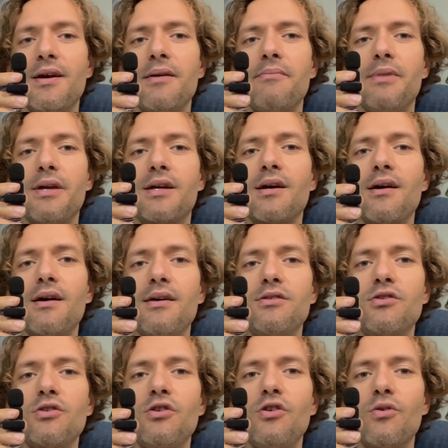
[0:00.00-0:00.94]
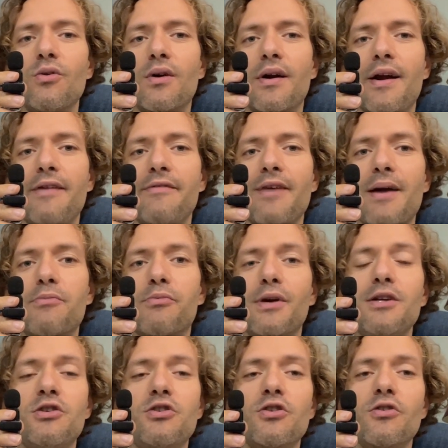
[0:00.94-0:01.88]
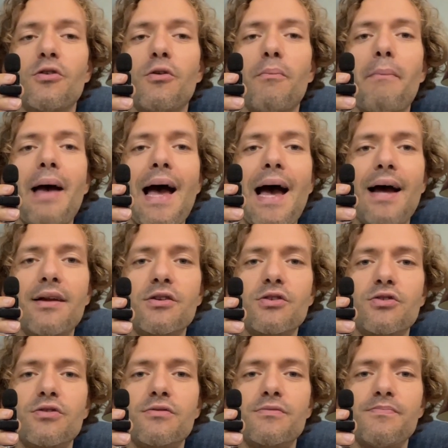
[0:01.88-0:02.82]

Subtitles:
because you were a vibrational match